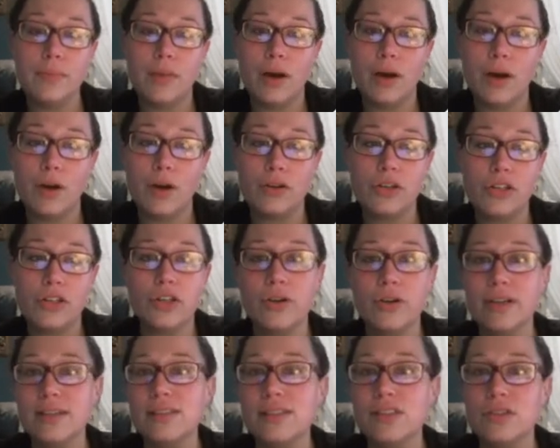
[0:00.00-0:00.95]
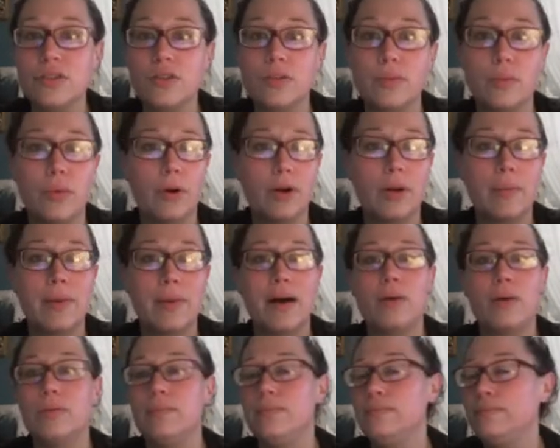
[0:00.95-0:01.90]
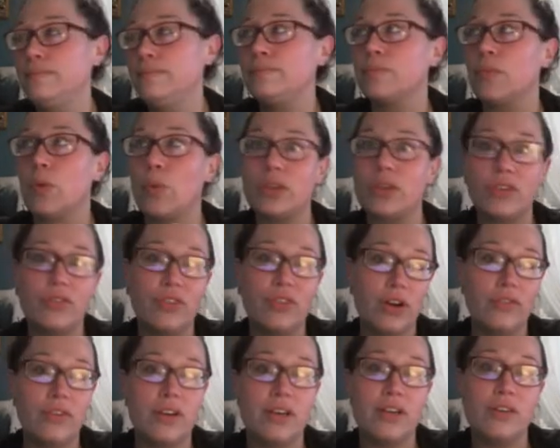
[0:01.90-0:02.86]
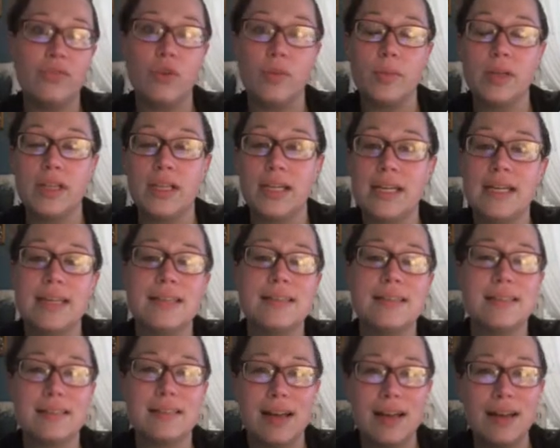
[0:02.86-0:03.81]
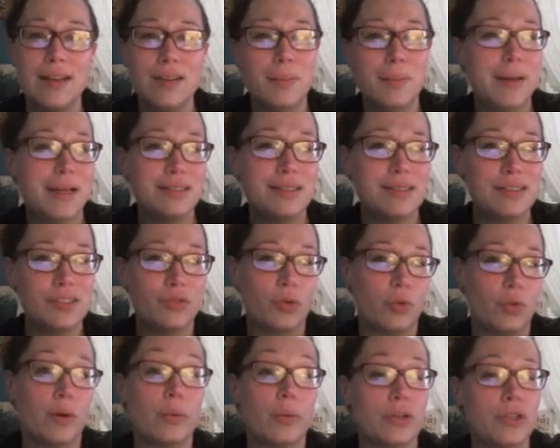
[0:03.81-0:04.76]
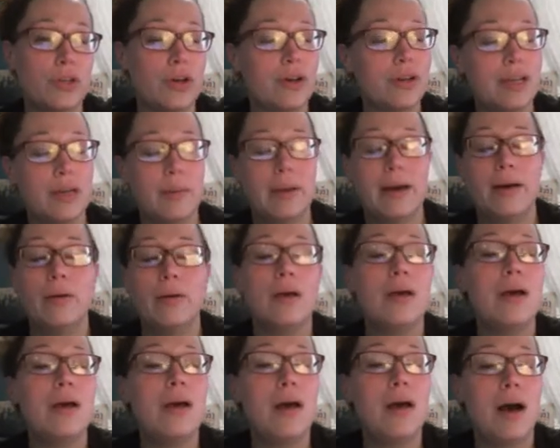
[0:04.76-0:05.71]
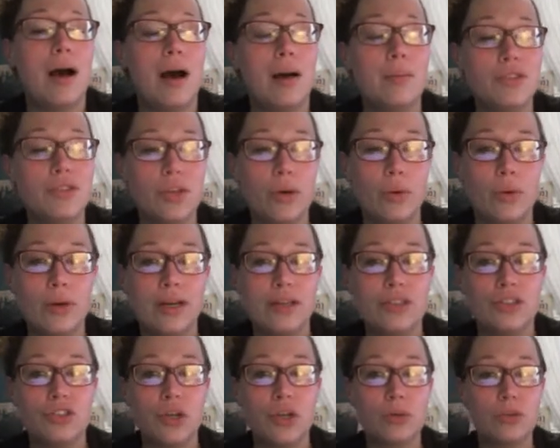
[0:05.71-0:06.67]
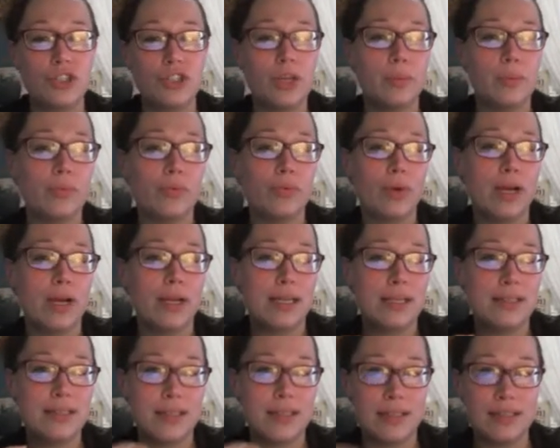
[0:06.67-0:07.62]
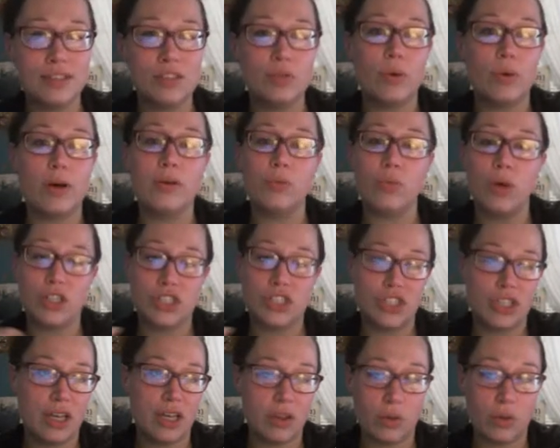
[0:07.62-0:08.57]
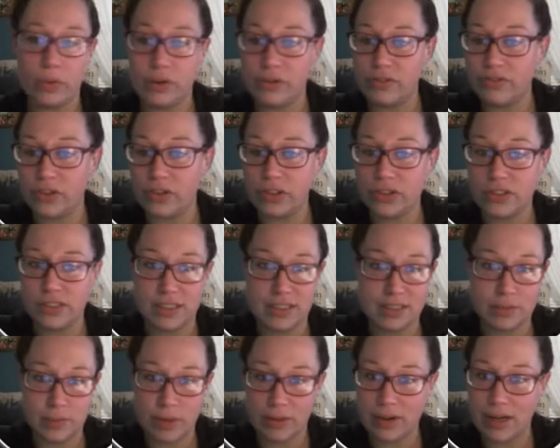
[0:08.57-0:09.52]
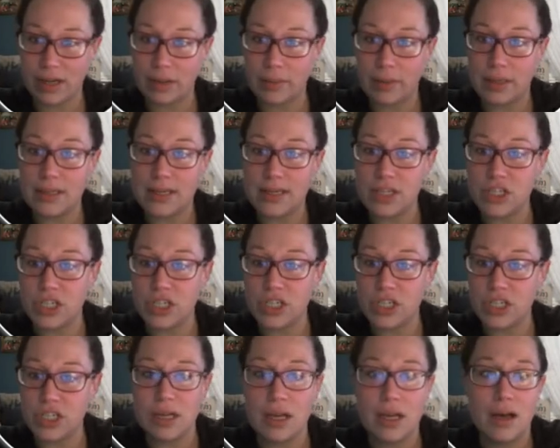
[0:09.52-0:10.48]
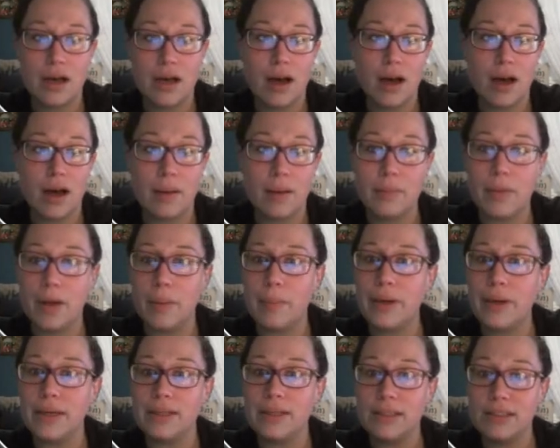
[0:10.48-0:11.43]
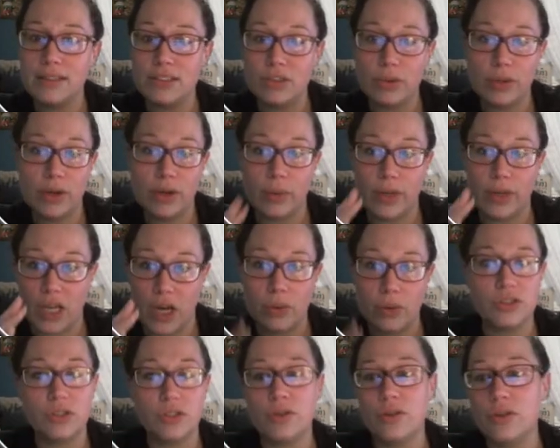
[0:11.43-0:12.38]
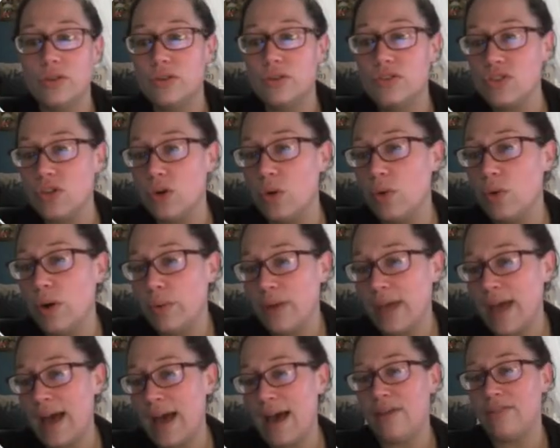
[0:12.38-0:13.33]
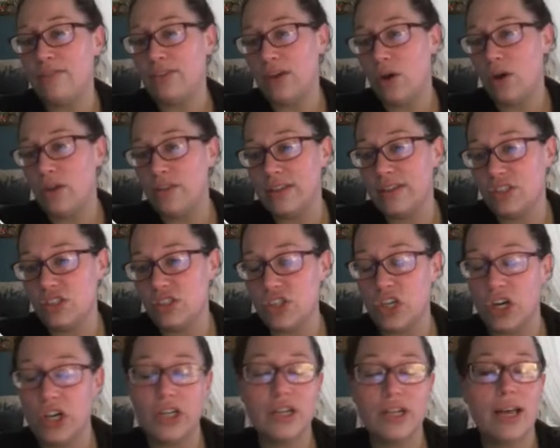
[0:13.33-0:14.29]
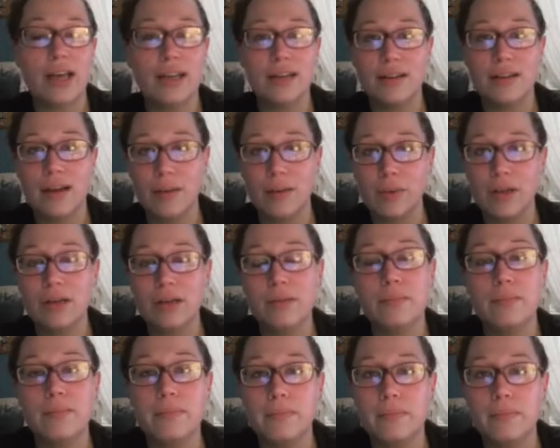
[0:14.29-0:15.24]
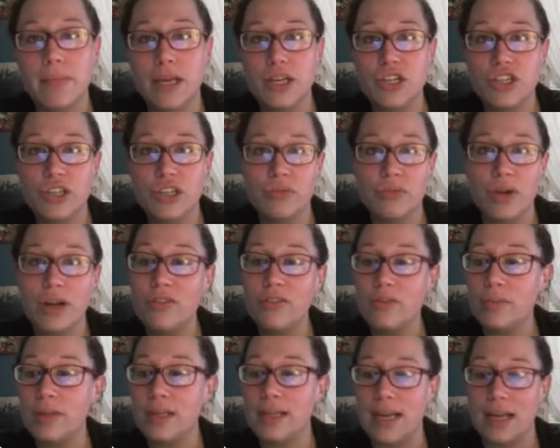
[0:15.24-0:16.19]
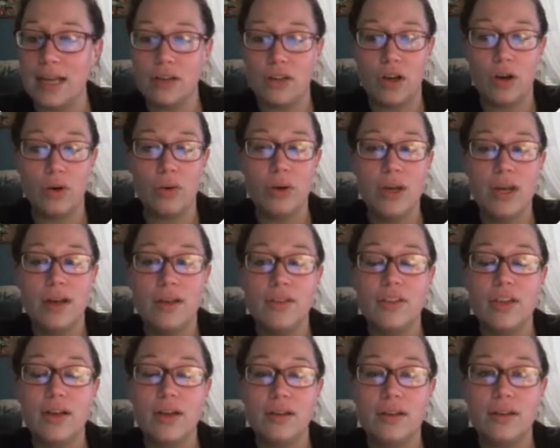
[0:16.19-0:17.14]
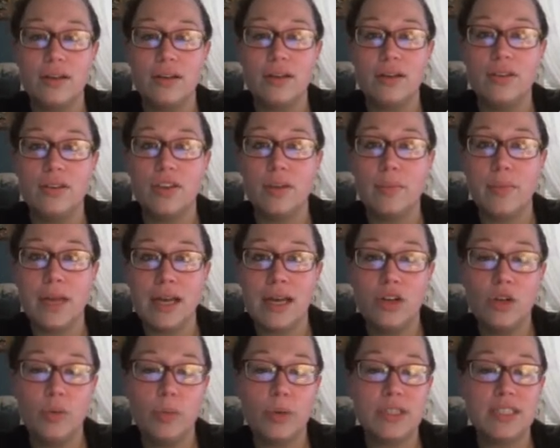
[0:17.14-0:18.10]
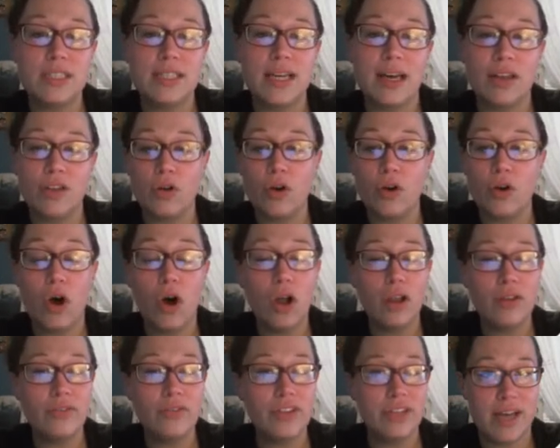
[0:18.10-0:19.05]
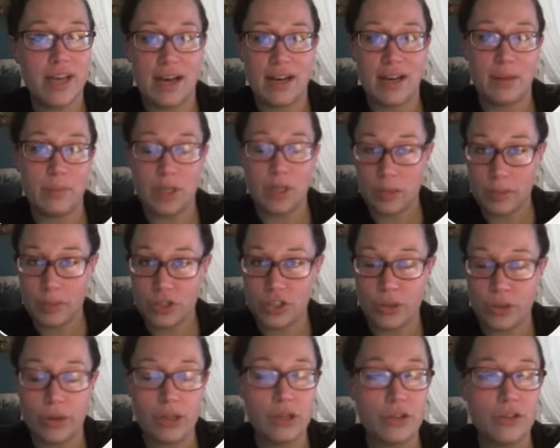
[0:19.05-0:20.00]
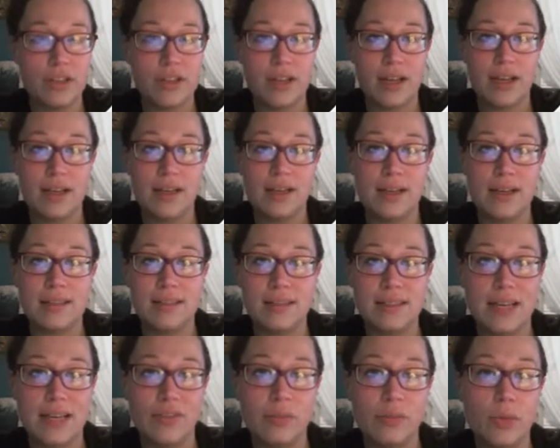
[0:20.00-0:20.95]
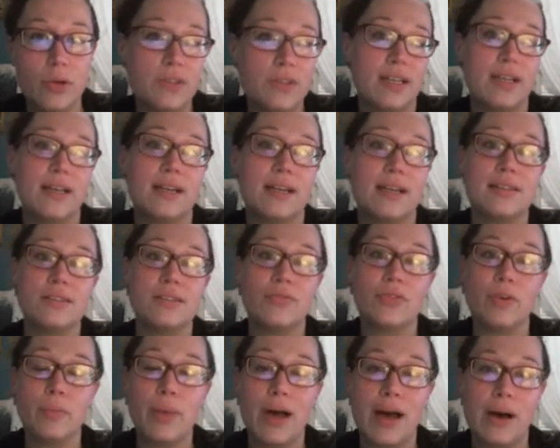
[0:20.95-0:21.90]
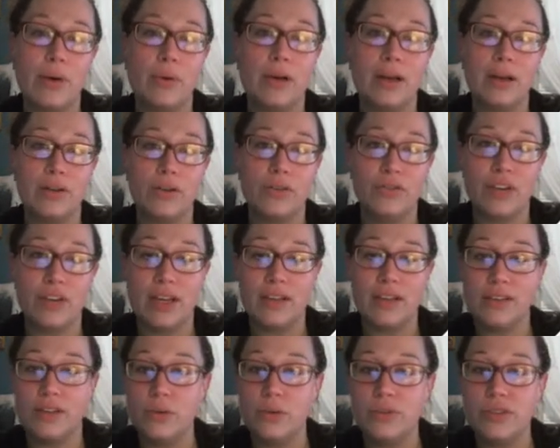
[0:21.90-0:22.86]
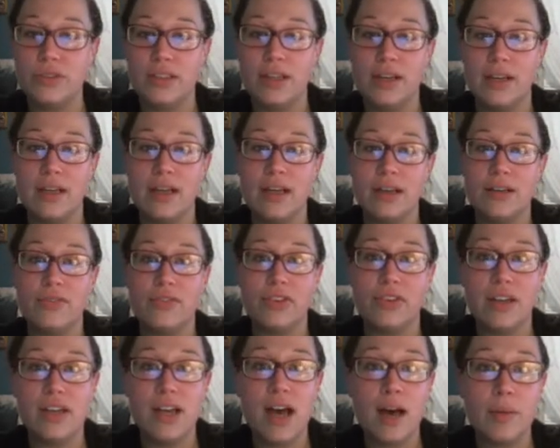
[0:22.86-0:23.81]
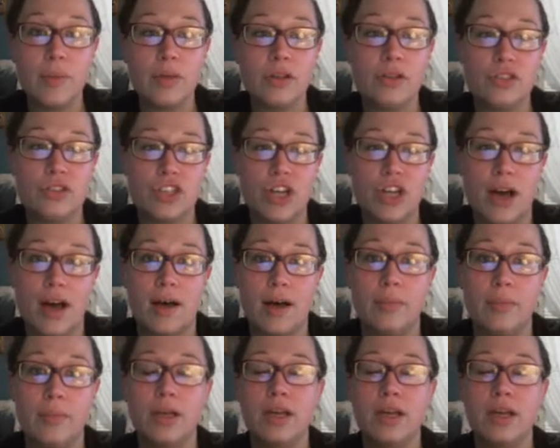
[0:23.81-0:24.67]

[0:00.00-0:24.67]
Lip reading: are curious to learn more about what the fair funding formula is, it's kind of the basis for what we're talking about. So don't jump right into this one. Watch the other one first is my recommendation. But so here we go. So what we have on this chart, and I'm going to mention right from the get-go, the man who put together all of the data I'm going to be showing you today is David Mozenkis from Power Interfaith, who's done a phenomenal job